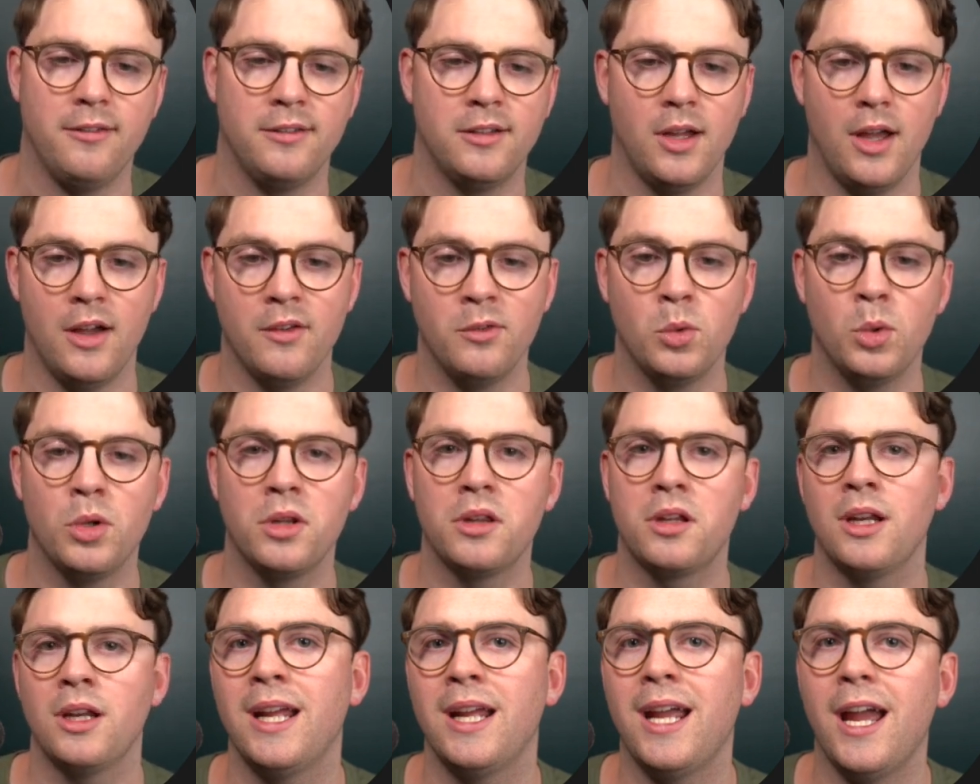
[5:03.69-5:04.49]
So everyone's
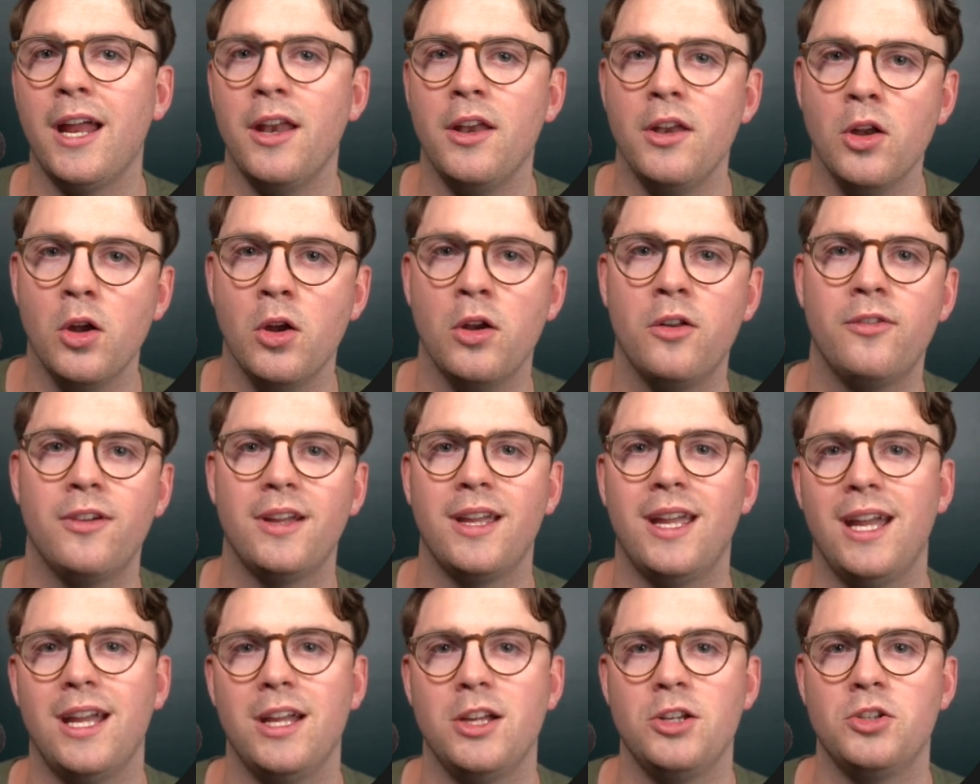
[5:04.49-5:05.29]
to get a
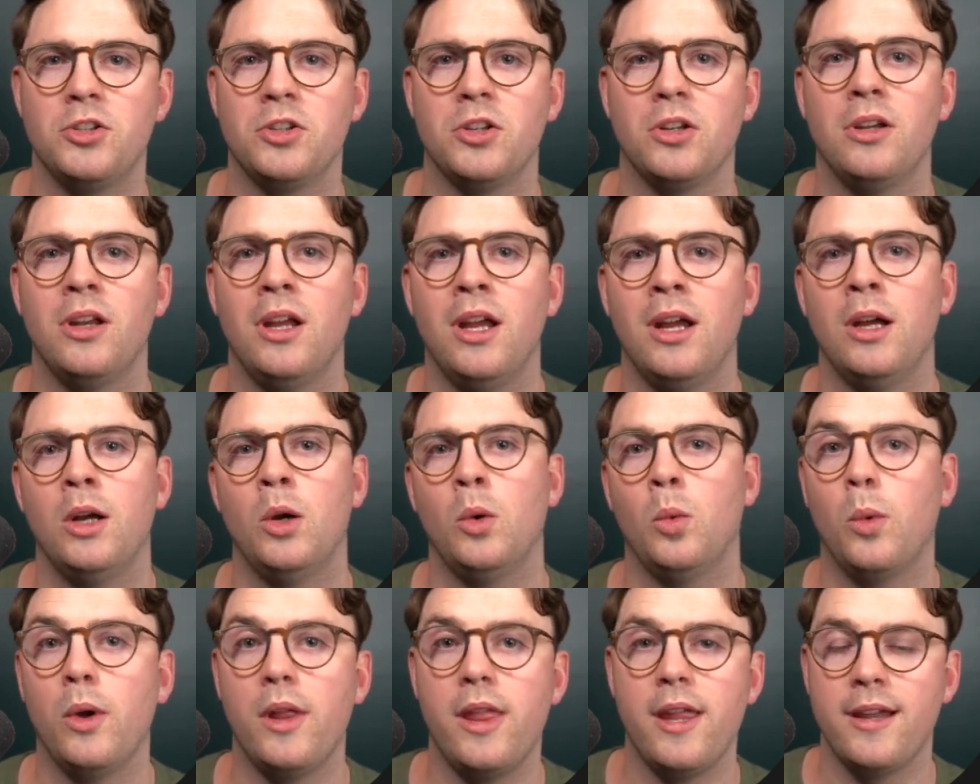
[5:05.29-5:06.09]
notification
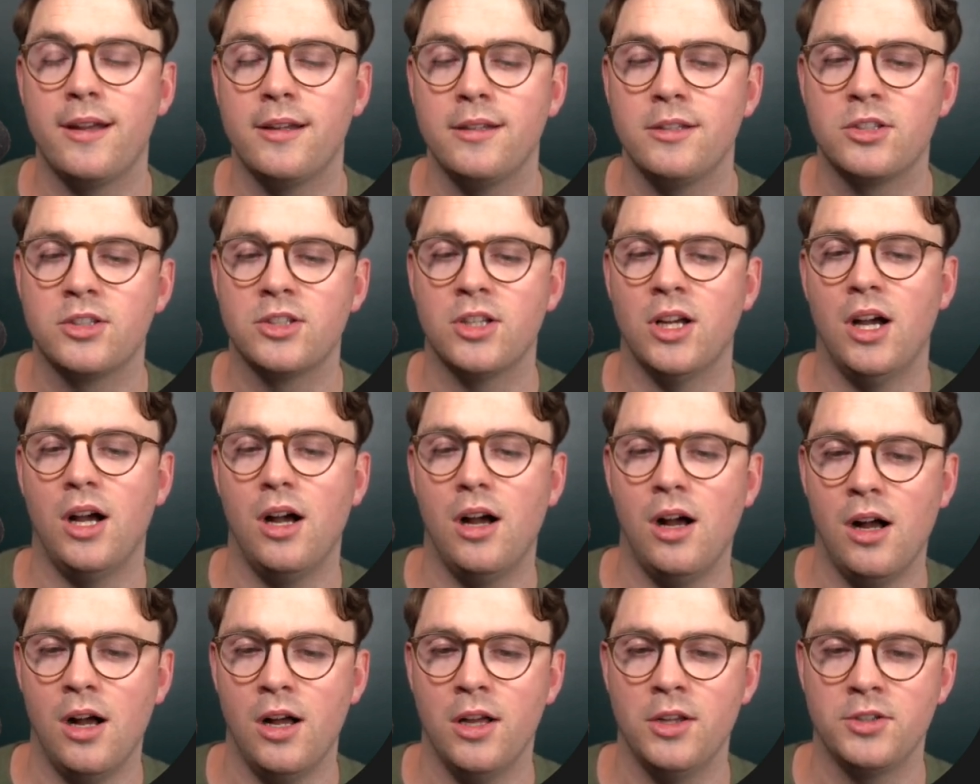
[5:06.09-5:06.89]
where they can start
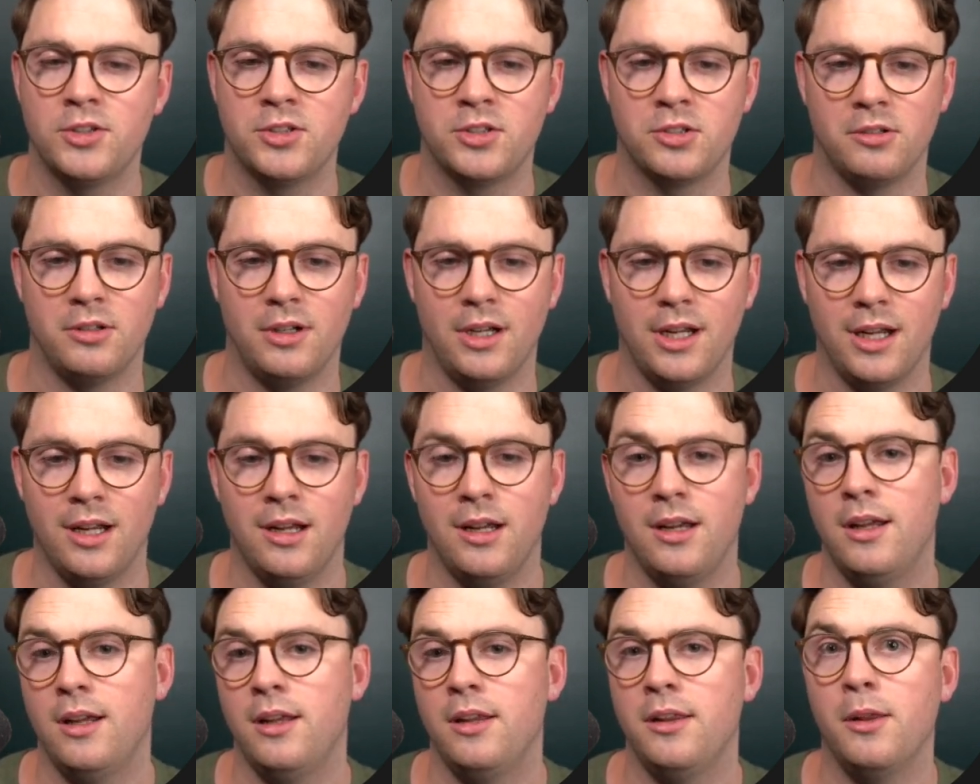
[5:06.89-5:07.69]
answering
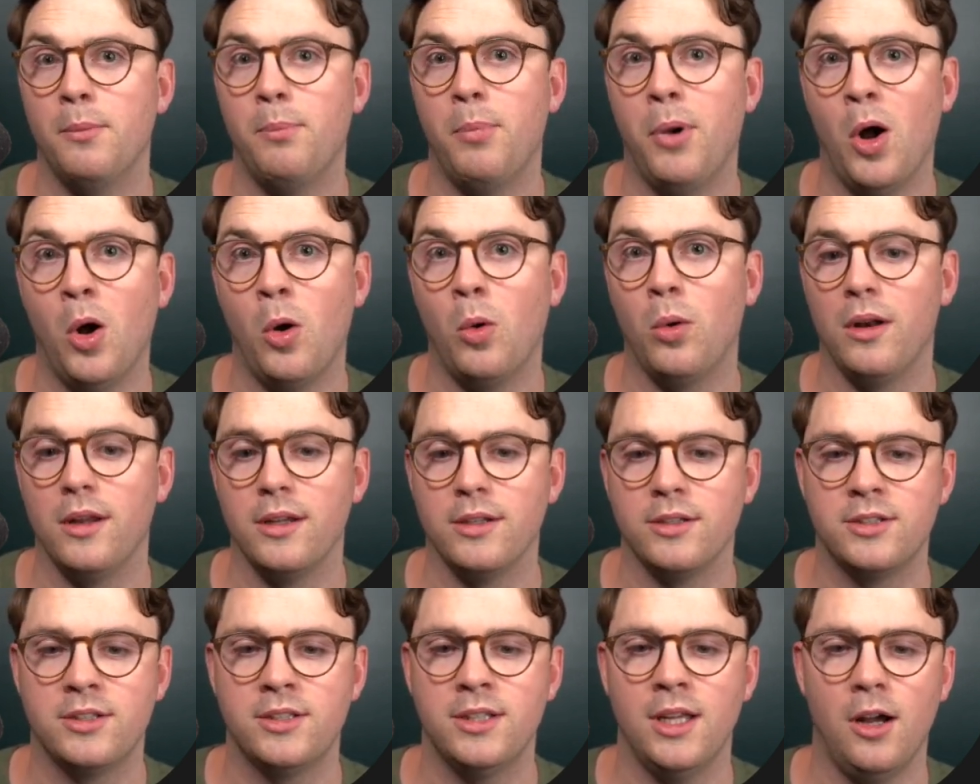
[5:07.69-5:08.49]
the poll
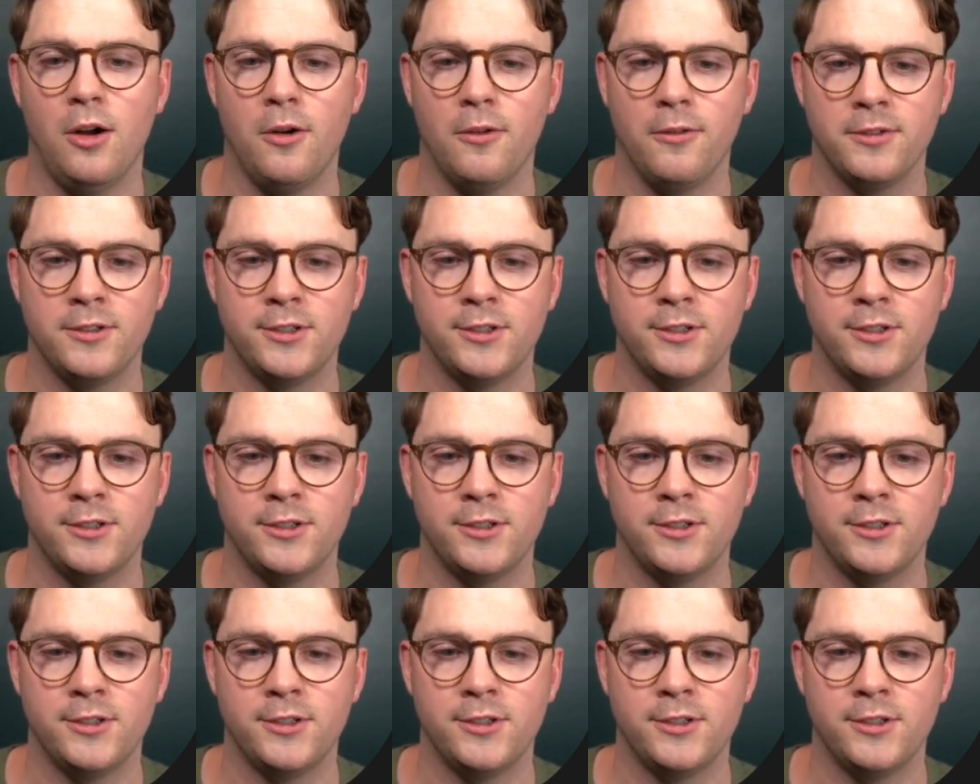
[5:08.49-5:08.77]
itself.